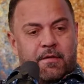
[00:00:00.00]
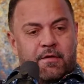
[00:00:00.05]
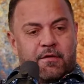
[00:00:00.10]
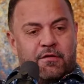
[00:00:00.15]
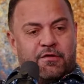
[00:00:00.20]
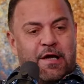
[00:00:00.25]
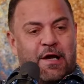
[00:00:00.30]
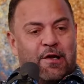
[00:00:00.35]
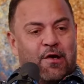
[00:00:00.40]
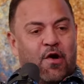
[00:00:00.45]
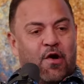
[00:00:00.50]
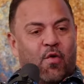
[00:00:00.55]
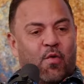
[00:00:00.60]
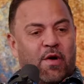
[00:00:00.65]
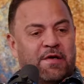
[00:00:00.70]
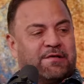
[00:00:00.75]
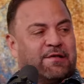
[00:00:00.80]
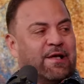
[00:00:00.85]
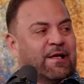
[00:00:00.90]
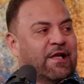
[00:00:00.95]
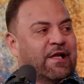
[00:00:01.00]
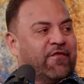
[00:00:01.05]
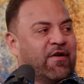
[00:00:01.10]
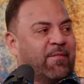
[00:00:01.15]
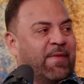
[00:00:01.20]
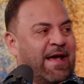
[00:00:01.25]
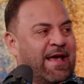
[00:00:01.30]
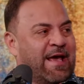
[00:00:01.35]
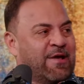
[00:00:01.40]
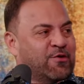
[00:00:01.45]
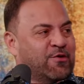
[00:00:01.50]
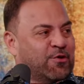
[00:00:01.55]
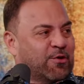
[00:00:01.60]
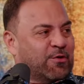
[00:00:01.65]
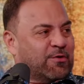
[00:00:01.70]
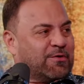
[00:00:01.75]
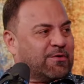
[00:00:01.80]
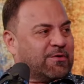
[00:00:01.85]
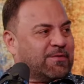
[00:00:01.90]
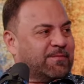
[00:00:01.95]
the law was delivered by
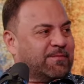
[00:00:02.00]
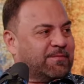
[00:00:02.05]
angels.